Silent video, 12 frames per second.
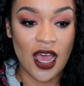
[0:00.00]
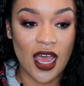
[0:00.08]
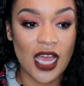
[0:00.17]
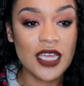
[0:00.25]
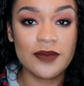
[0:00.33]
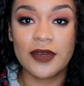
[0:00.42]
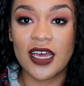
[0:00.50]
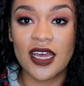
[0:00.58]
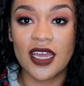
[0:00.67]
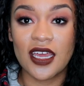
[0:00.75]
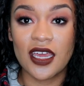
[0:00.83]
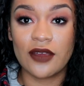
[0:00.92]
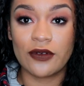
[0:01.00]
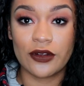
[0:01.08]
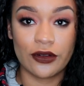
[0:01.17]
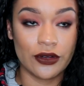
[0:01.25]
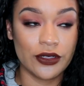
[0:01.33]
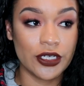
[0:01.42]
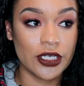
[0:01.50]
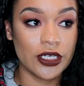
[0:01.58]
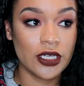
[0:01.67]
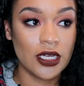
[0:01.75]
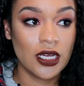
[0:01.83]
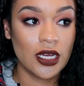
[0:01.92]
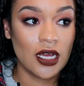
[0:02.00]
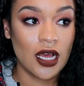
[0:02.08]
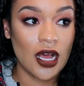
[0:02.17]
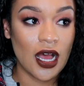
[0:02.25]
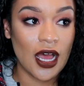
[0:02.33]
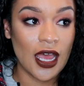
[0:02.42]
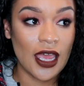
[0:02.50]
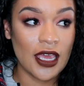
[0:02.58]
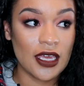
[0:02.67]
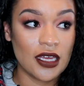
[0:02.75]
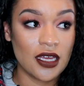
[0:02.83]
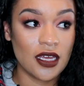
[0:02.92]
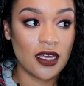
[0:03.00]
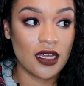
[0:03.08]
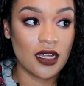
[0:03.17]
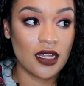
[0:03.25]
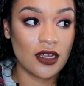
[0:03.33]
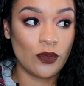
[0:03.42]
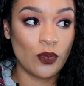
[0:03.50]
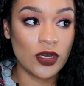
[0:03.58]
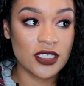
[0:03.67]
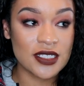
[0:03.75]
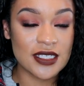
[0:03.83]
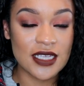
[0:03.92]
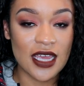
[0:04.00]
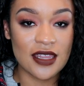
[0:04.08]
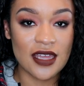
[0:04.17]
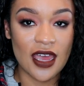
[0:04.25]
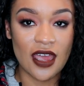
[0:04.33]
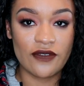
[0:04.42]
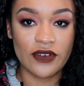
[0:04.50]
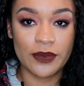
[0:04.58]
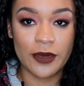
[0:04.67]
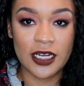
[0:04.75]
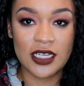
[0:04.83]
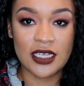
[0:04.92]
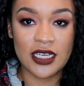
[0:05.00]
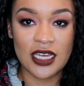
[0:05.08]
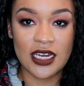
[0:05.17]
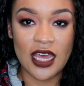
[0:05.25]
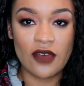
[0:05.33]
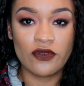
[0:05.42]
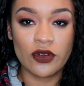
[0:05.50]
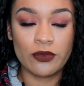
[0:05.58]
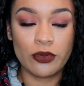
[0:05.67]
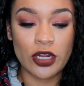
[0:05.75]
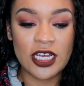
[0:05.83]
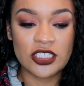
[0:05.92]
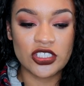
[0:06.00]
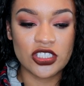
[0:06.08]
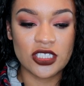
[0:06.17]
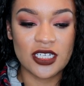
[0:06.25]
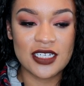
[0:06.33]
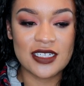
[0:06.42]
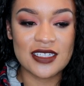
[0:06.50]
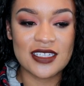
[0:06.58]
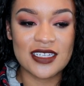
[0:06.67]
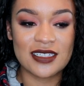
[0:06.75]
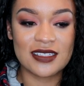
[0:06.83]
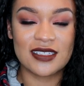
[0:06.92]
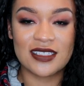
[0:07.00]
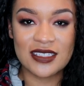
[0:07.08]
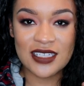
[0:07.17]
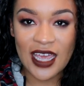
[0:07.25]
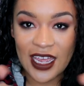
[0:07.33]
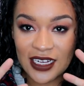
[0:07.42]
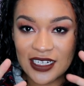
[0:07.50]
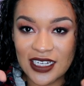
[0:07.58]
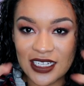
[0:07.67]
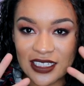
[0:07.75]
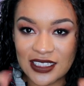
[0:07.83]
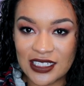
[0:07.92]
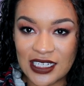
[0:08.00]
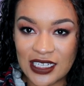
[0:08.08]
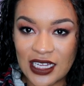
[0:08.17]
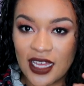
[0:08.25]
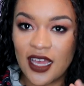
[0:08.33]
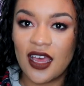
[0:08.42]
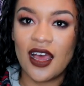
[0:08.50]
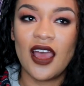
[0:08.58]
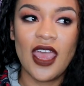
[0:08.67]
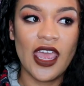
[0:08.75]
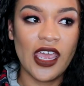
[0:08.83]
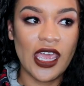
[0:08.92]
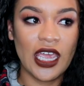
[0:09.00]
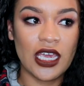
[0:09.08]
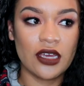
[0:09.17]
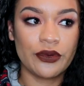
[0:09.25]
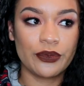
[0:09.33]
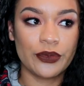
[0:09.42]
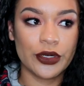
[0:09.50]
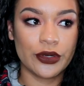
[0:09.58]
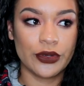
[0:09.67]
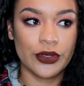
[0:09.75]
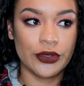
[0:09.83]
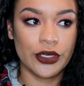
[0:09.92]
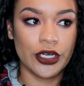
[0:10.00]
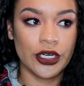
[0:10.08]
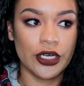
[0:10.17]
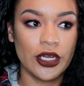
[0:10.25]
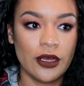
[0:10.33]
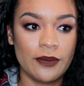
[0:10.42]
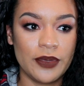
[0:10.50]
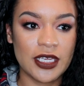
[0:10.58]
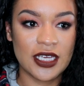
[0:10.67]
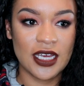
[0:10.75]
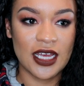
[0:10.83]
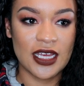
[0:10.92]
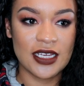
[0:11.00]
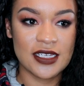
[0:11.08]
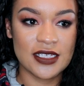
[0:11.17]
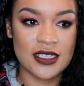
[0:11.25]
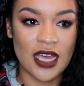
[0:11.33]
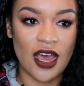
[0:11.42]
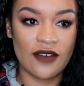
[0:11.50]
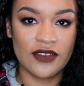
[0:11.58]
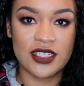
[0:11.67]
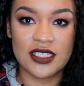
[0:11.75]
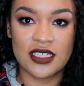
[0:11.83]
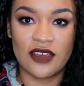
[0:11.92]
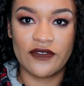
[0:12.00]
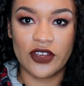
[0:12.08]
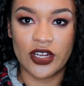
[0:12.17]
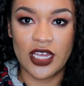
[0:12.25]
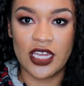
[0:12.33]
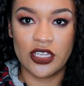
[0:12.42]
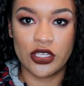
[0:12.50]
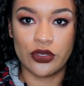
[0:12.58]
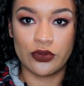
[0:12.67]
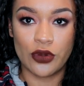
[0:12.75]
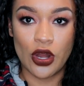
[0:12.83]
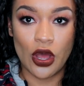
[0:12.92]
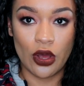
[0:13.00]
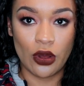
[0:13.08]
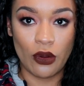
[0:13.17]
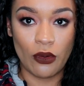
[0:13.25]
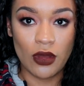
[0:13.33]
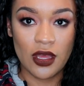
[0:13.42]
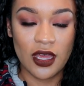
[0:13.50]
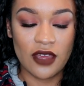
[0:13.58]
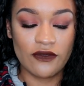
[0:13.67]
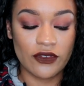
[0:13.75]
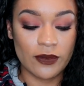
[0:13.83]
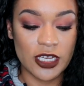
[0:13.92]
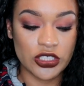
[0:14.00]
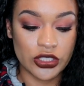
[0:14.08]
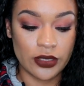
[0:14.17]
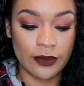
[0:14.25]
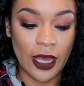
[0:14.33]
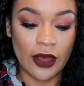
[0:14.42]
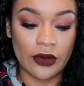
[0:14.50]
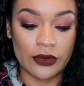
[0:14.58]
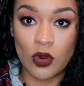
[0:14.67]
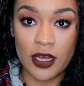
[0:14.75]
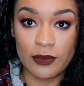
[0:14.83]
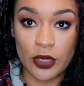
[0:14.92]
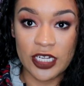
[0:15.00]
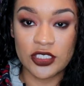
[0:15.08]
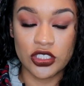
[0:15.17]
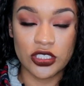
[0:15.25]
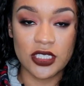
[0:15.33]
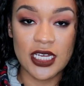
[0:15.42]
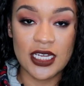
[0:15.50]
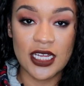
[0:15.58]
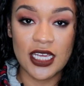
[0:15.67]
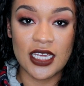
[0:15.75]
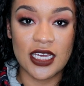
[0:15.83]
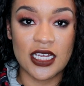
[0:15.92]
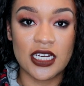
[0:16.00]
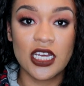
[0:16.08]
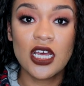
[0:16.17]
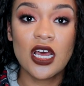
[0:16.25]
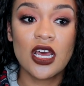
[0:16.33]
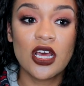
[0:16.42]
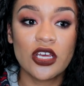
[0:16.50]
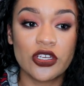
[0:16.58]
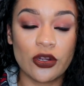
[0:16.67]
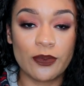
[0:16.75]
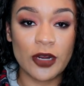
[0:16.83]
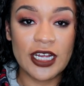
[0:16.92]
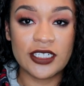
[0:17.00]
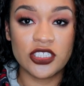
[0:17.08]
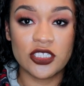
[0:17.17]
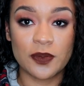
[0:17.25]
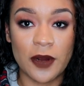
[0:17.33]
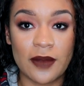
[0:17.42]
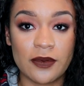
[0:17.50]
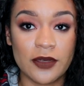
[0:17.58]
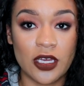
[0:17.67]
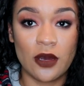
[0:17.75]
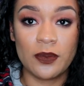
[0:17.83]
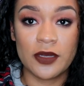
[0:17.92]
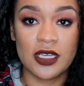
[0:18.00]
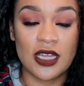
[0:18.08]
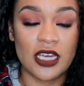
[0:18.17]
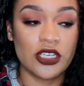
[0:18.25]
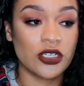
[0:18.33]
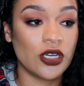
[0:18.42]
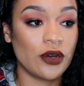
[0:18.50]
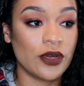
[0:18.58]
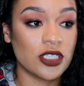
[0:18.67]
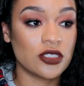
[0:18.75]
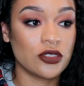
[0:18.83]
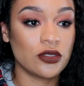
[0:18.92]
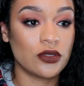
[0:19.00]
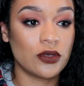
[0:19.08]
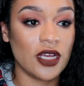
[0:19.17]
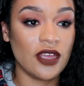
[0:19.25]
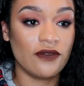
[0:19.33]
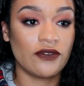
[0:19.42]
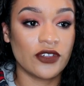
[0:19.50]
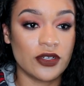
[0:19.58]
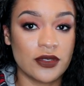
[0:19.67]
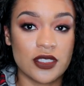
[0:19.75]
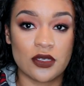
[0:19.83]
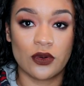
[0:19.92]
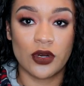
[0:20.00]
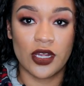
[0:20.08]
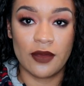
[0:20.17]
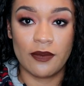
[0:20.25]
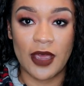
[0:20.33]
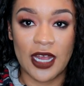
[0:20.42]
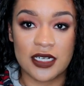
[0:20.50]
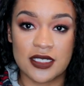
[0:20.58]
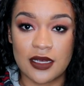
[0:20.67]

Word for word: I am not a recruiter. I will say that everybody in every branch is technically a recruiter because obviously if you're in, you know information about what branch you're in and your branch is probably hoping that you're going to influence or impact